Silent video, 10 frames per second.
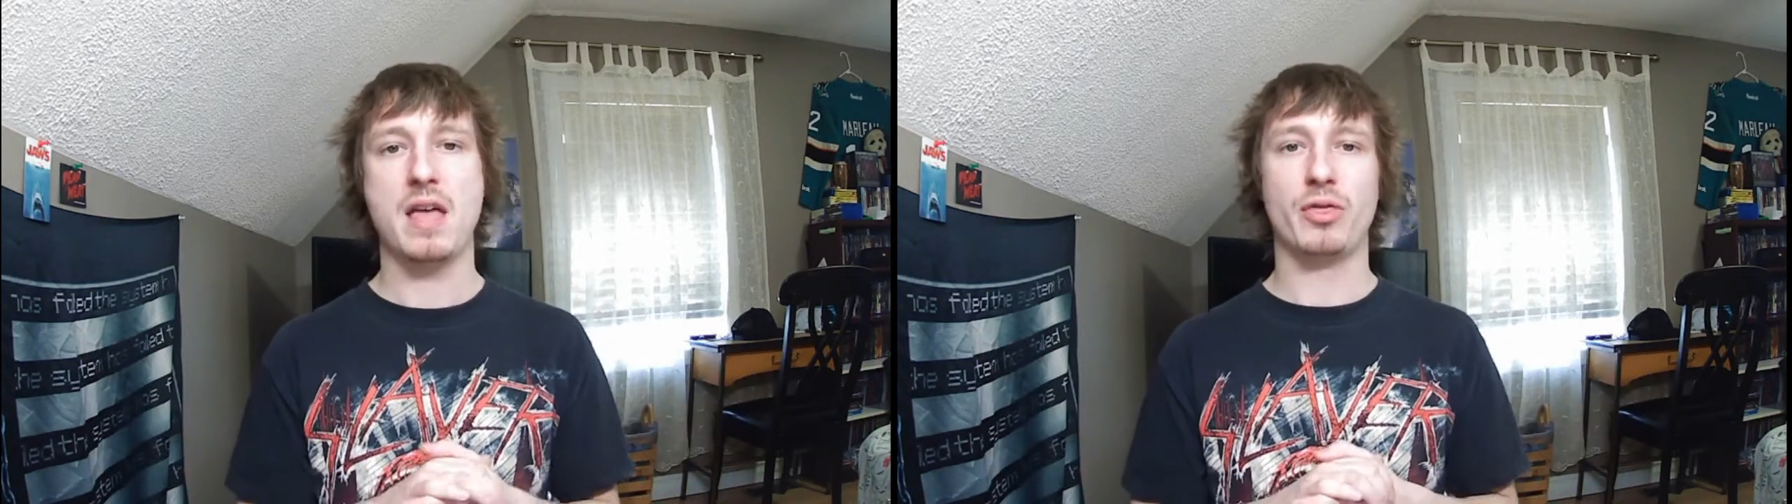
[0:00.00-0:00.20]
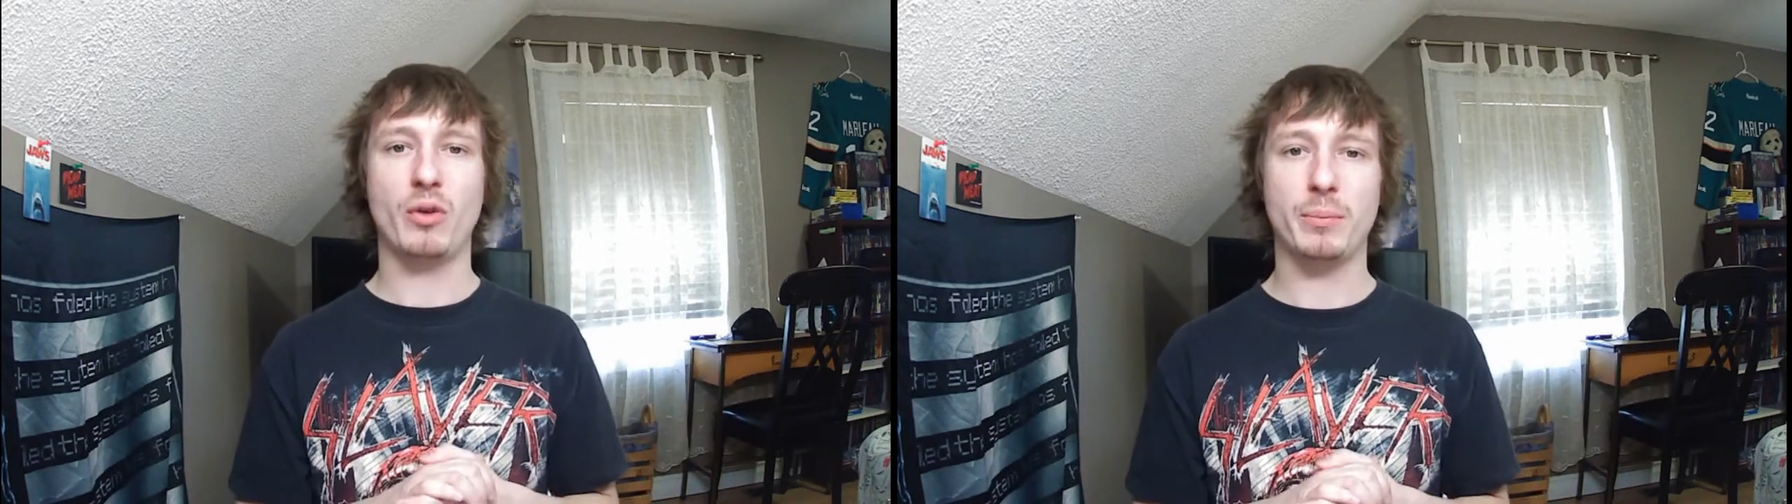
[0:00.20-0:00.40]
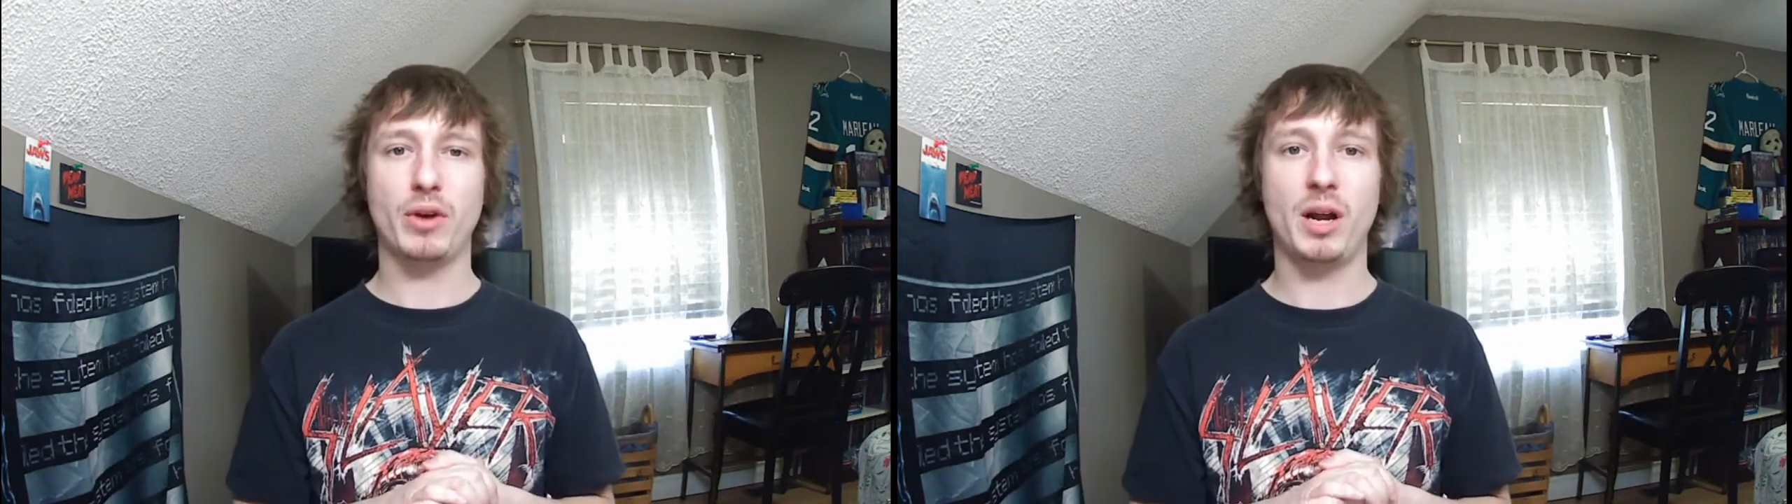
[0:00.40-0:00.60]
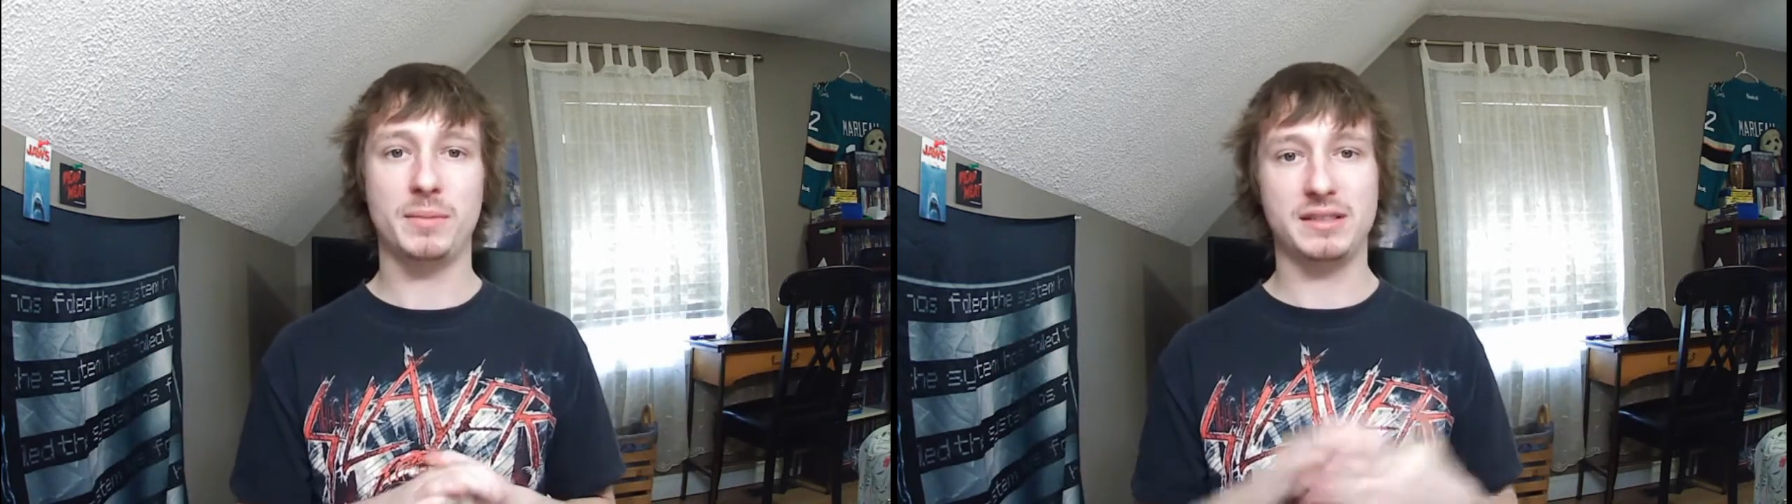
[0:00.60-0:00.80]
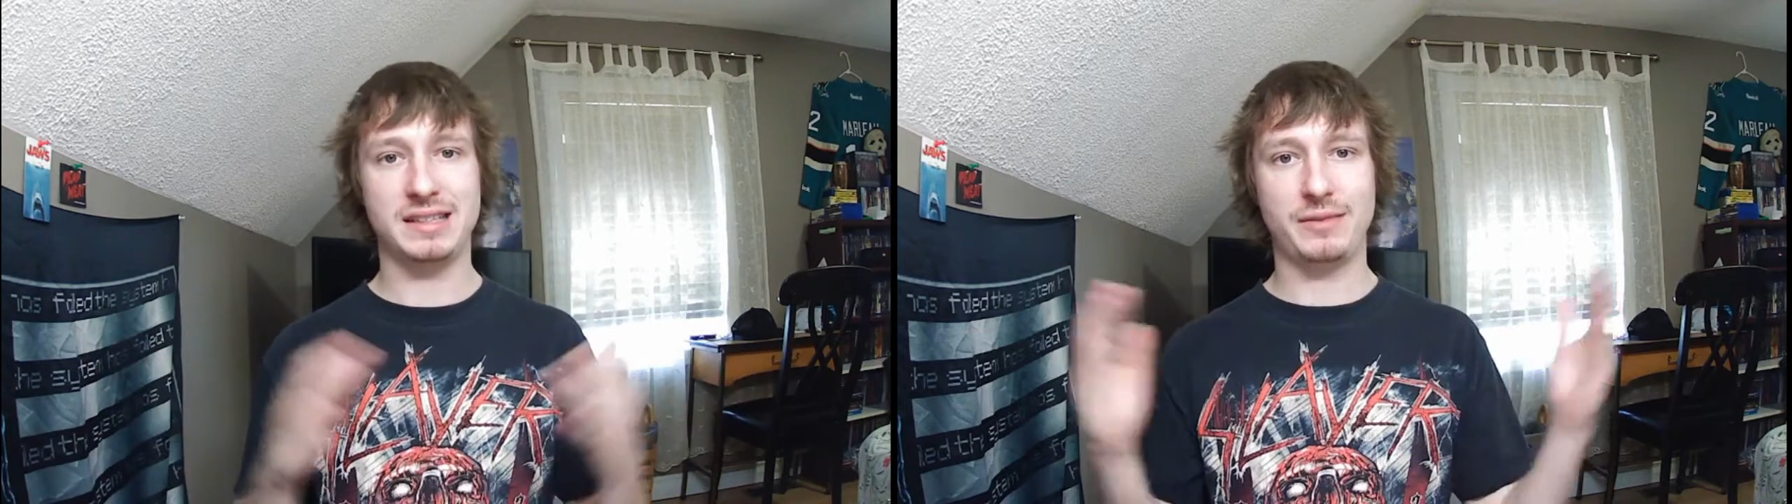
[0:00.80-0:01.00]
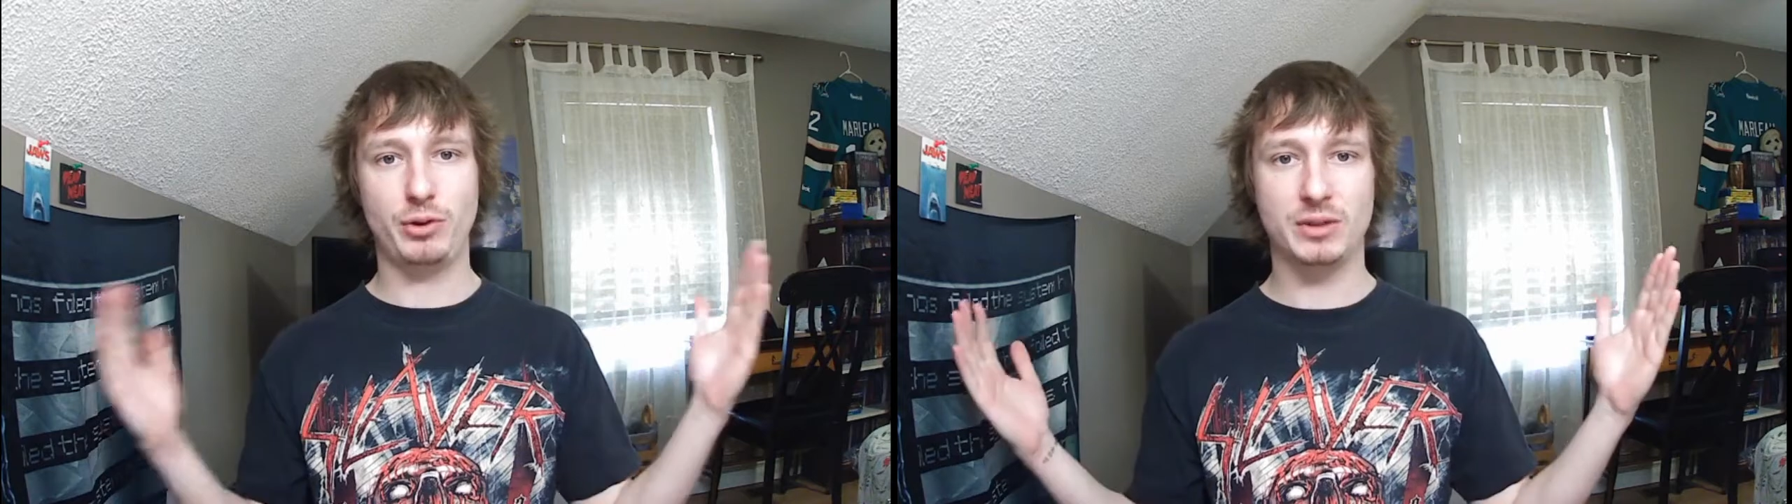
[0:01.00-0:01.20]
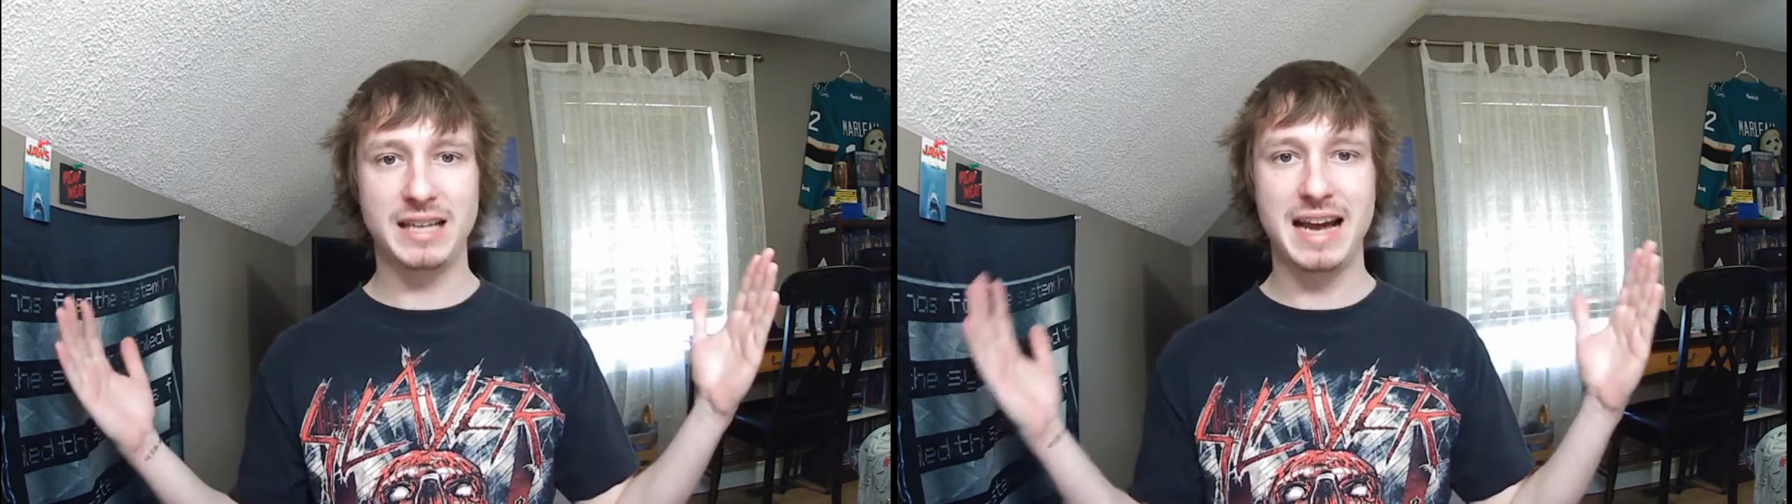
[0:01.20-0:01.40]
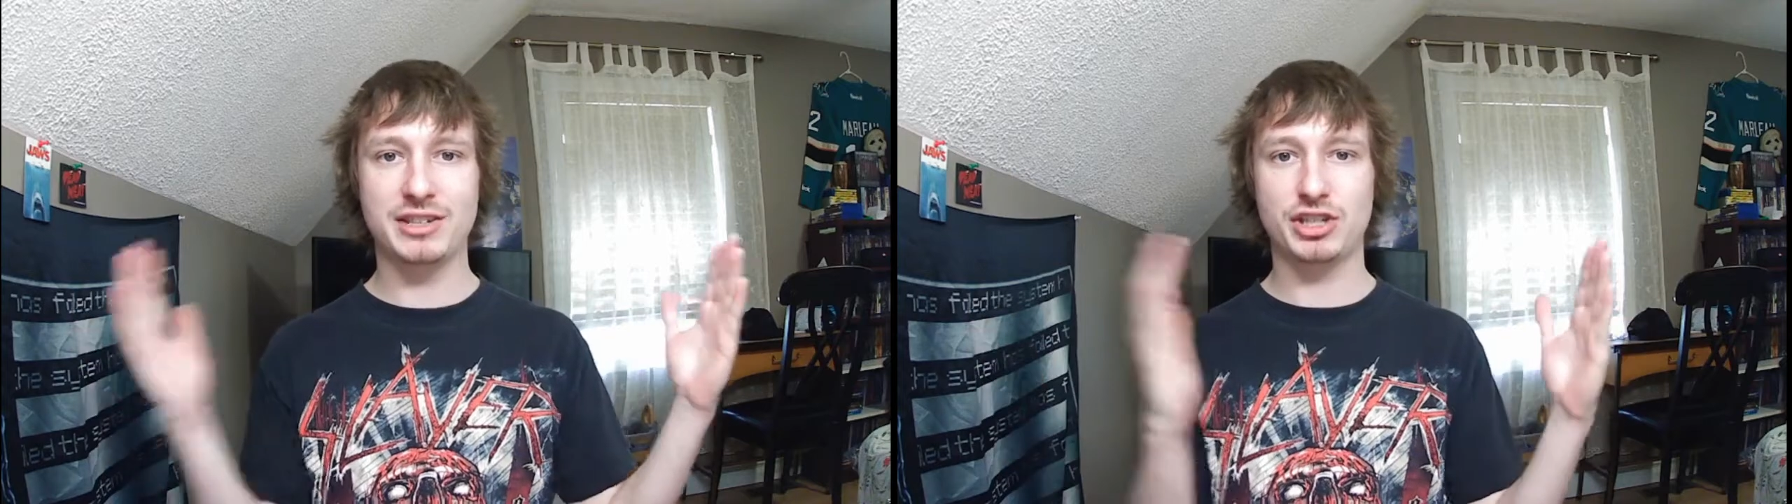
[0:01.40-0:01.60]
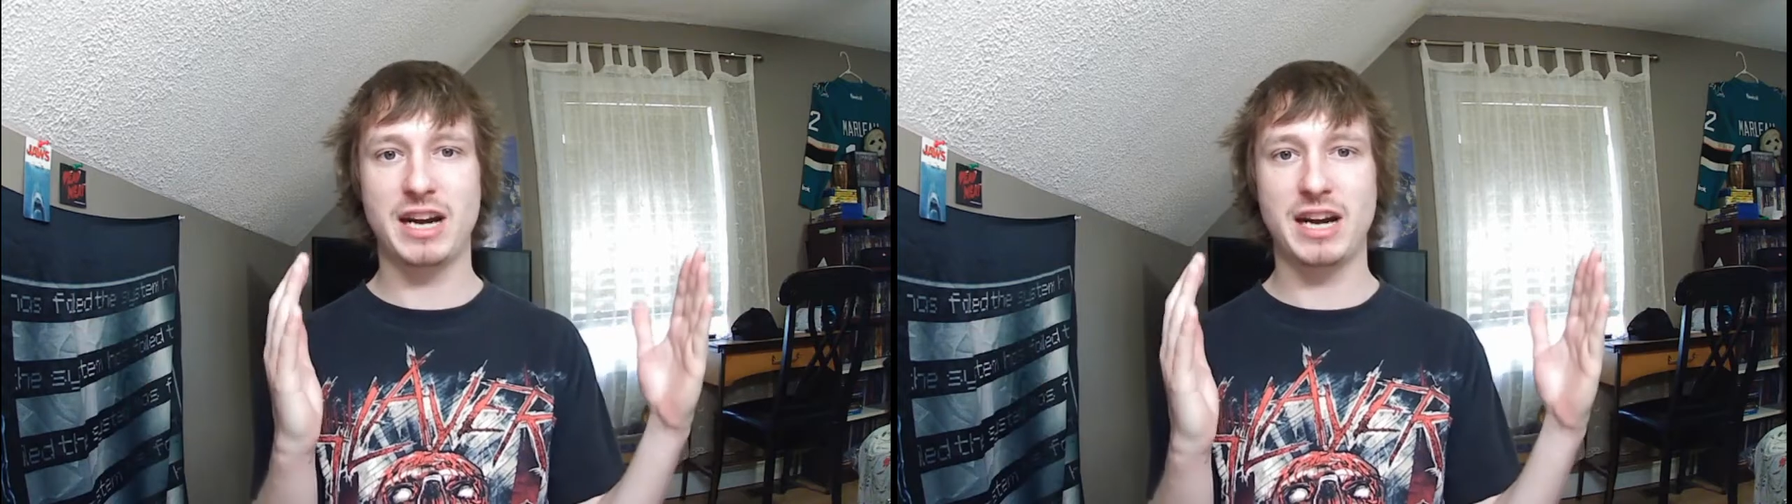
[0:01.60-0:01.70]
The only problem is if you attach